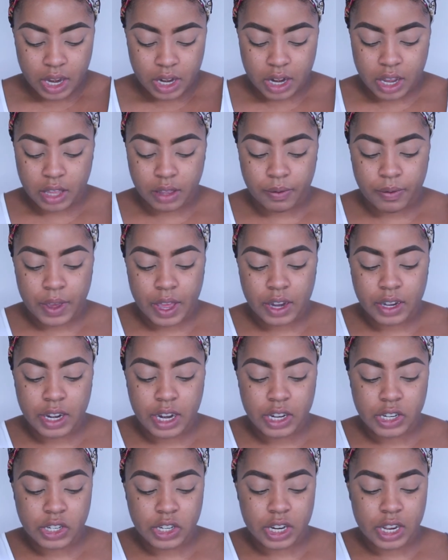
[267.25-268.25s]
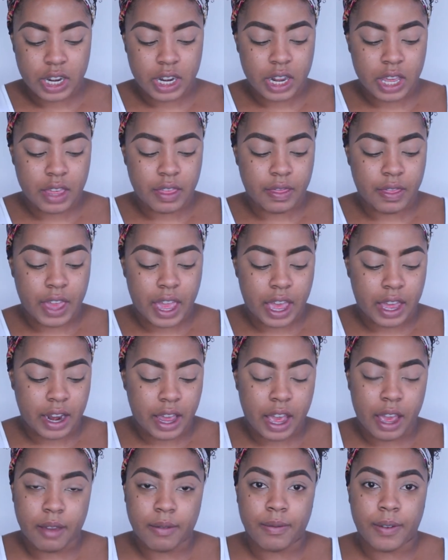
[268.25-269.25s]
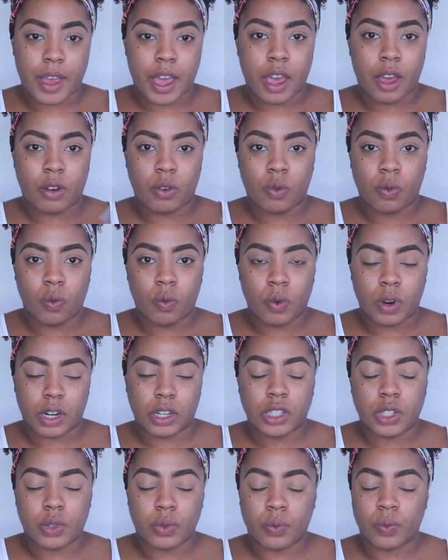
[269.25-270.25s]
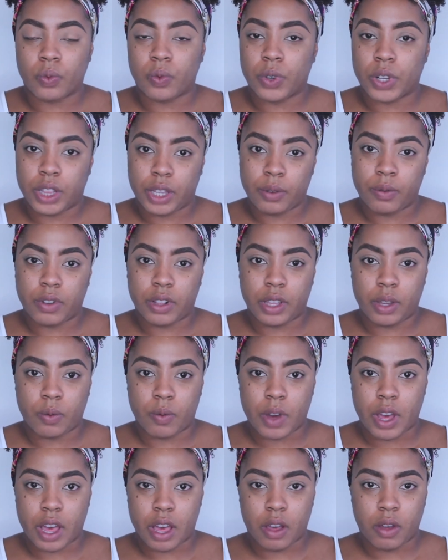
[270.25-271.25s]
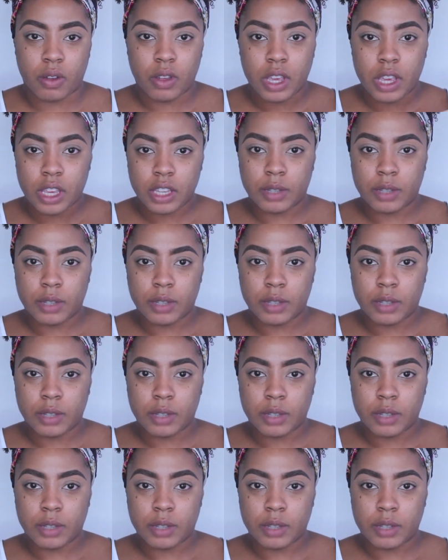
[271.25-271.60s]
Now, the foundation that I found works really, really well,